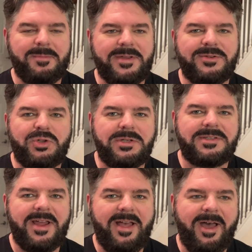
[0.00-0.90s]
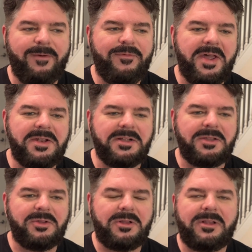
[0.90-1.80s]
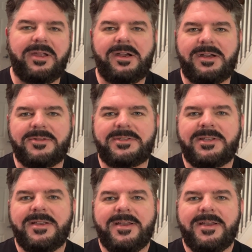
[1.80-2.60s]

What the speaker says: but it's just I find it a little hilarious